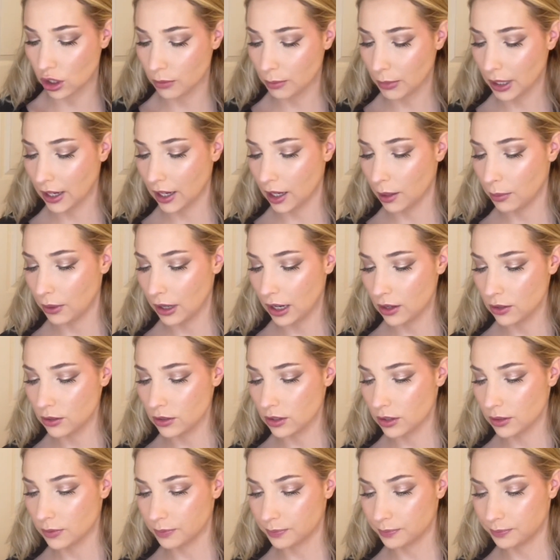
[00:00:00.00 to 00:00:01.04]
my
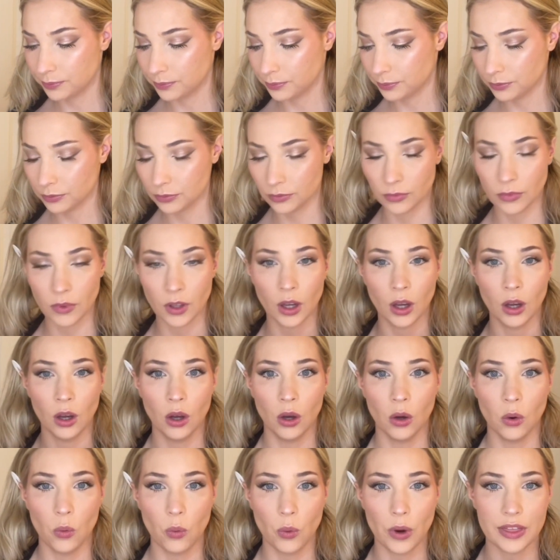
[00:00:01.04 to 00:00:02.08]
eyebrows
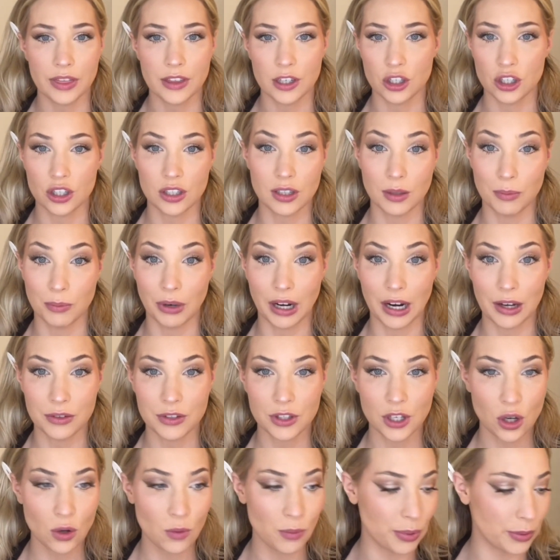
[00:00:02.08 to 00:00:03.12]
with just a brow
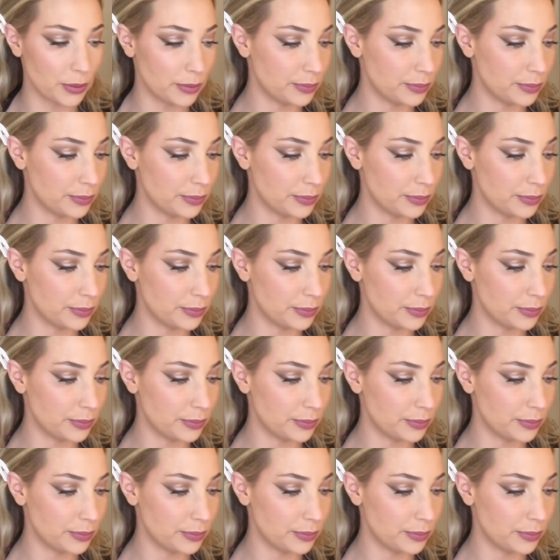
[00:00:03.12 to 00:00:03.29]
soap.